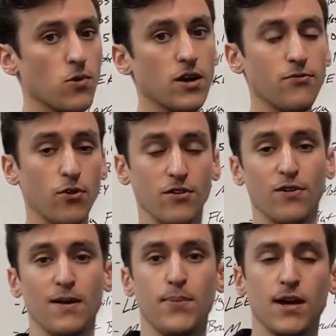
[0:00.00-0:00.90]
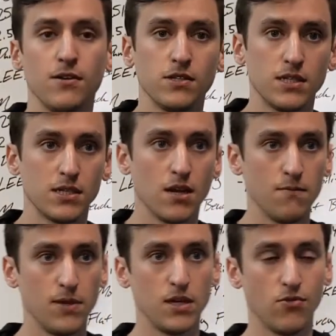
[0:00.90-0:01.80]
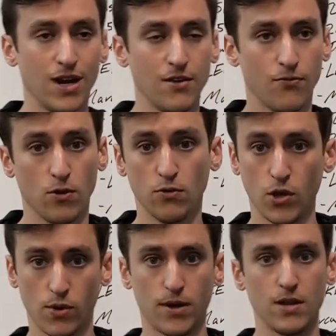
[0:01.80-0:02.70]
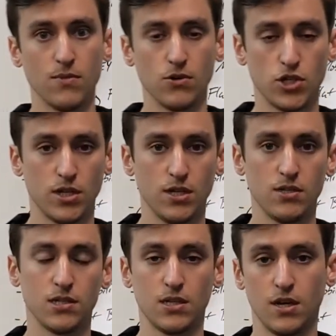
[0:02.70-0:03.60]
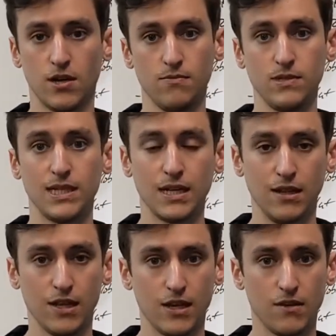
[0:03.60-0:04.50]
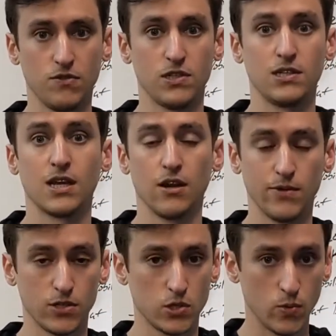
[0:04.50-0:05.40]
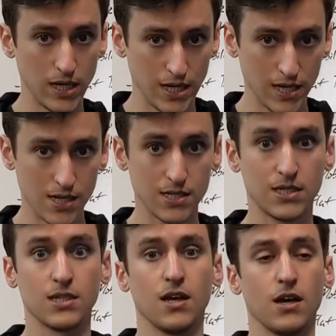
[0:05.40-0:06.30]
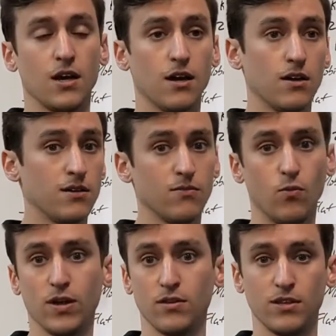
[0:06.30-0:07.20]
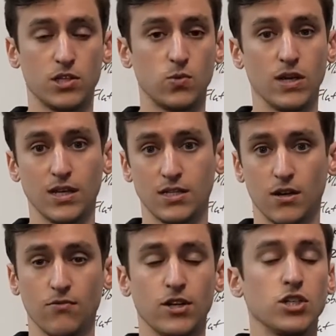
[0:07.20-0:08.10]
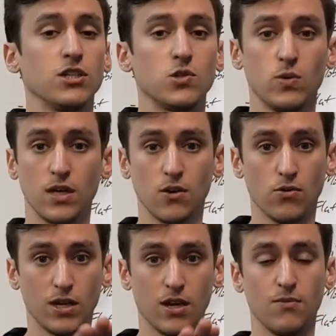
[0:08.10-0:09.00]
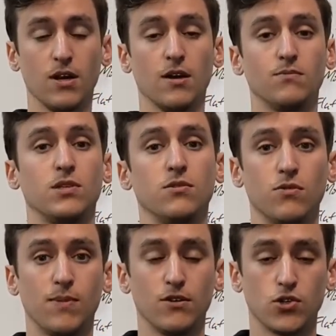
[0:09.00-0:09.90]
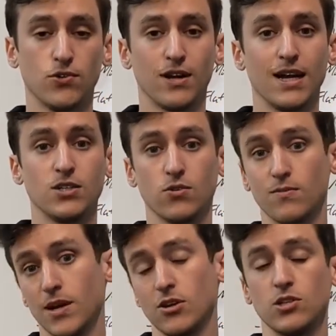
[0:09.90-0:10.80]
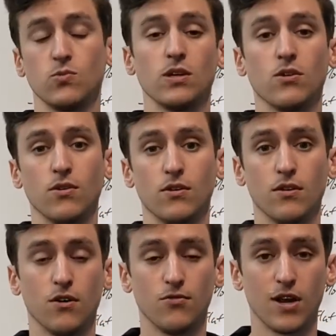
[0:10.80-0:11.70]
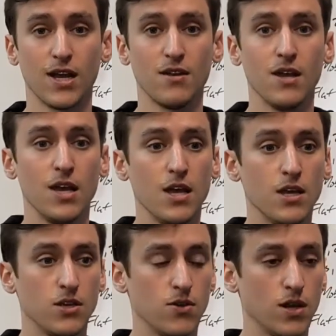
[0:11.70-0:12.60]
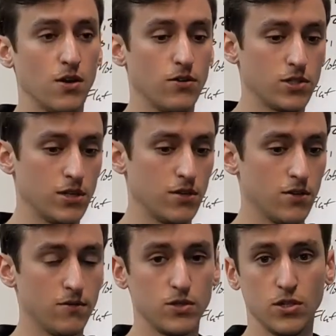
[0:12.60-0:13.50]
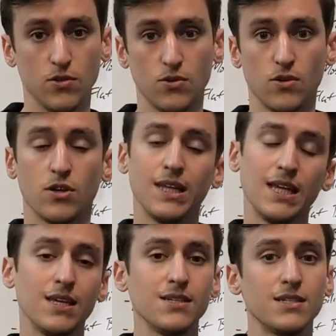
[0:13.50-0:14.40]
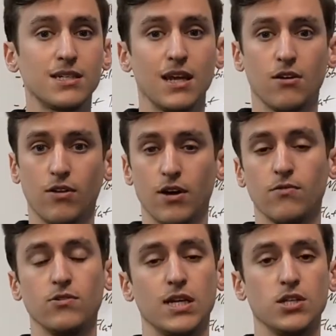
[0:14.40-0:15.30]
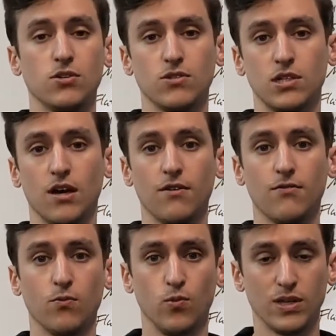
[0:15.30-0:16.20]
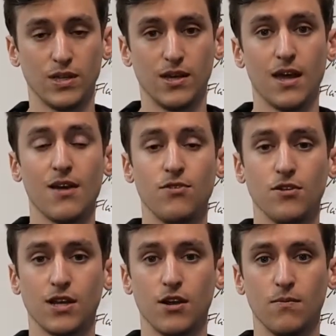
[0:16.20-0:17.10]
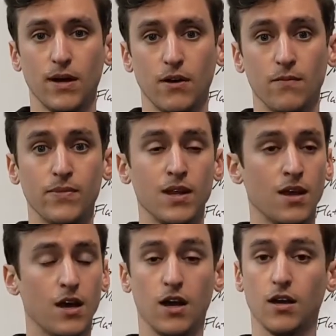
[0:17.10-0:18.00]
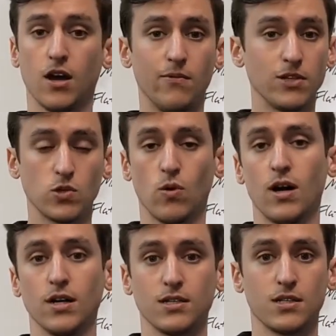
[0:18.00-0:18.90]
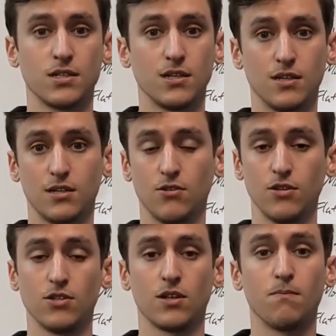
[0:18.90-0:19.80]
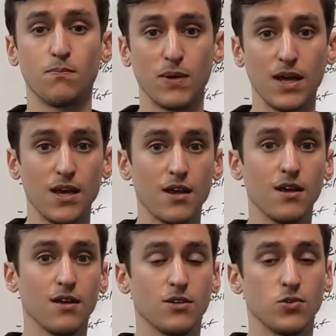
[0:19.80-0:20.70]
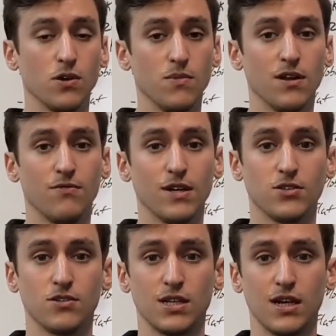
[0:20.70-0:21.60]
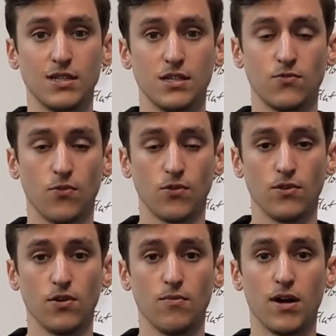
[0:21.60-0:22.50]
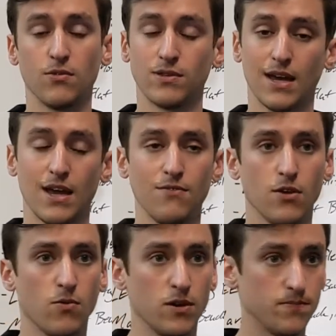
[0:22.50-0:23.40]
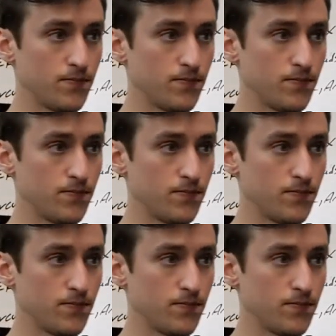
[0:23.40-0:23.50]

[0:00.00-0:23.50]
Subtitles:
one, 45 pounds, is going to be great for lower body motions, deadlifts, kettlebell swings, whether the swing is a Russian swing only coming up to about shoulder heights or American swing going overhead. You can also do cleans and a lot of rotational stuff with the heavier kettlebell, goblet squats. So there's a big assortment of exercises for the lower body with that heavier one.